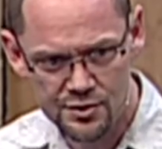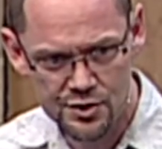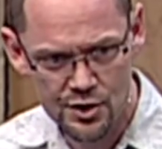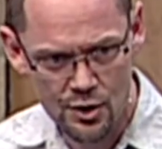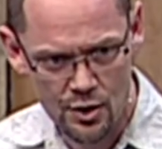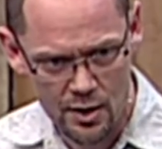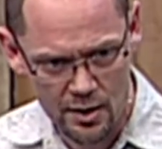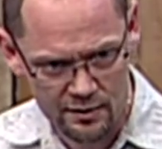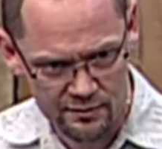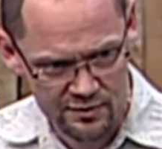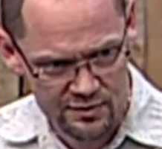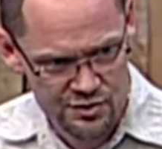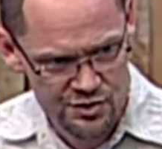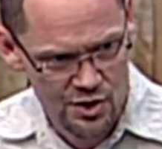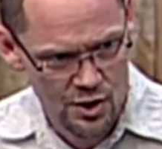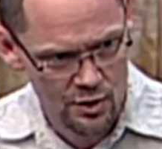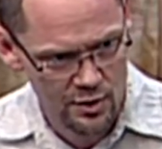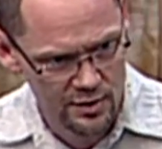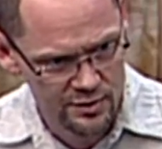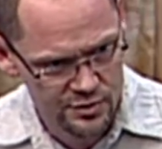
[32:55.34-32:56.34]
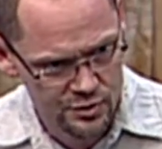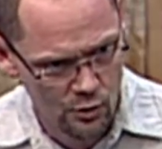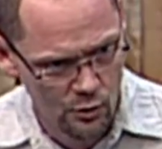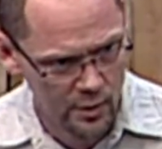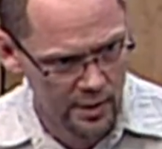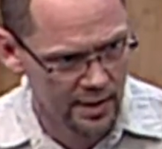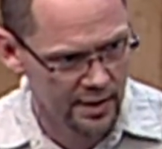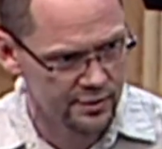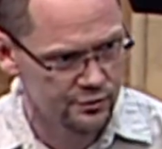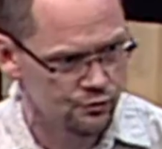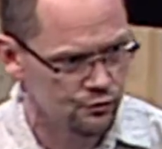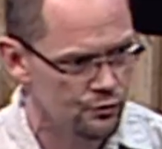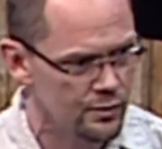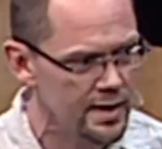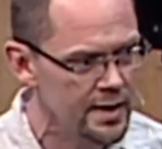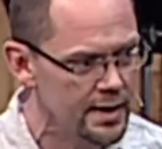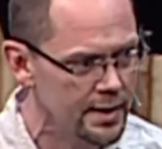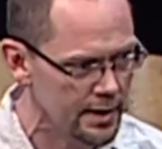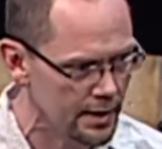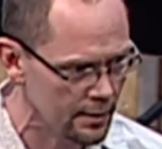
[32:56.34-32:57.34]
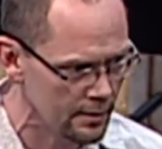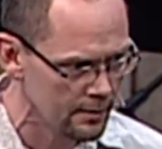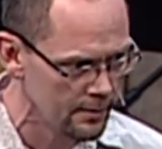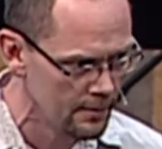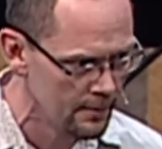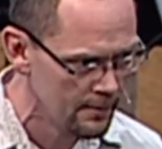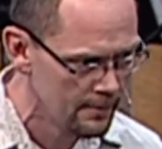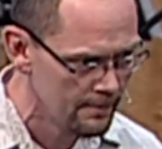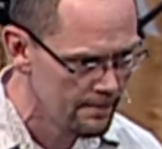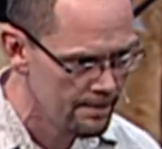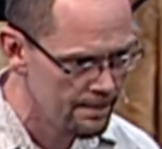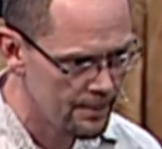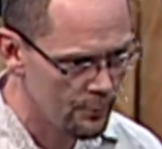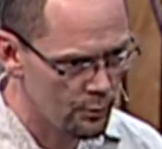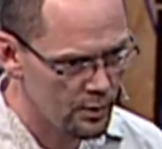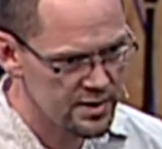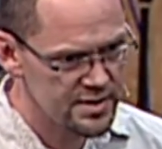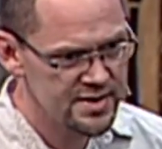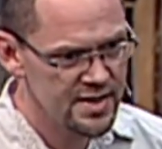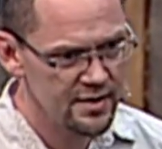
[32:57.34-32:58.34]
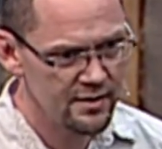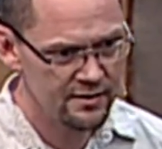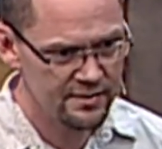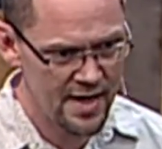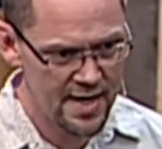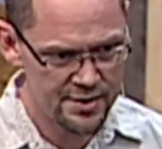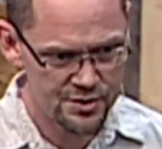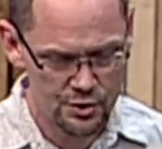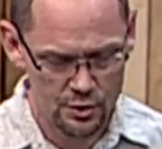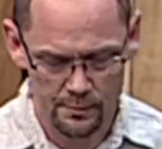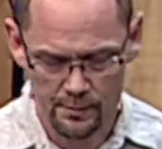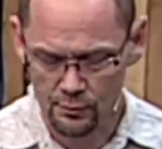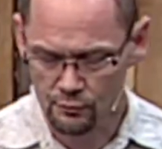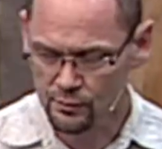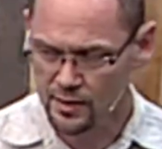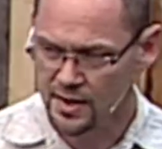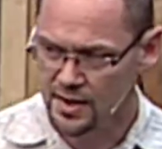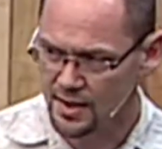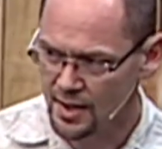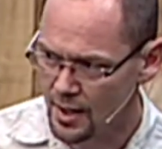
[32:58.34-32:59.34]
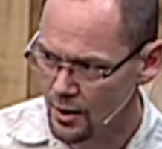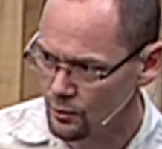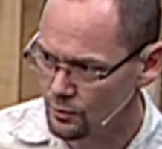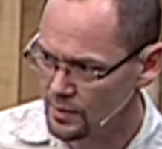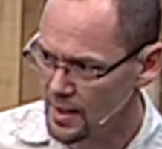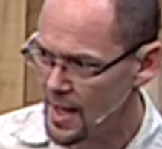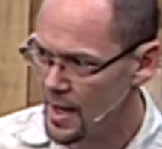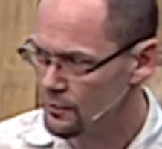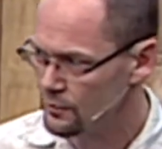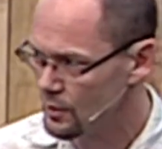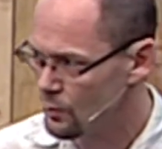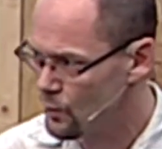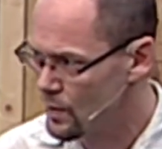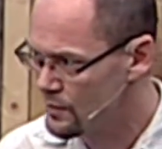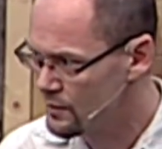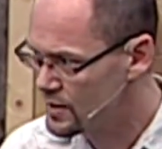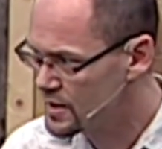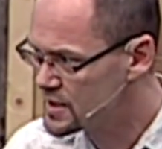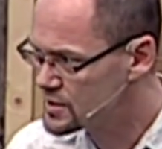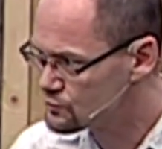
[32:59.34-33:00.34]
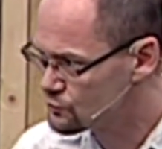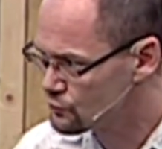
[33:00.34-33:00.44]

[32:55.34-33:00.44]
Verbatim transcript: chariot as this chariot is going, and he's reading. We're going to see that he's actually going to be reading out loud. Now, whether he's